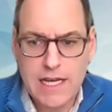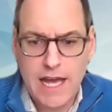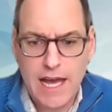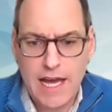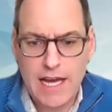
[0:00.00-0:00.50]

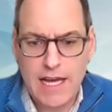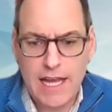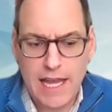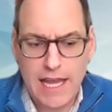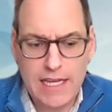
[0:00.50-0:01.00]

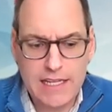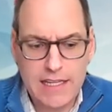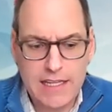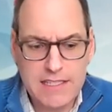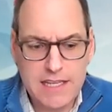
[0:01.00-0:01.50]
and
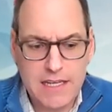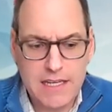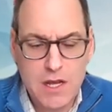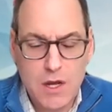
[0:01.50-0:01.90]
they said,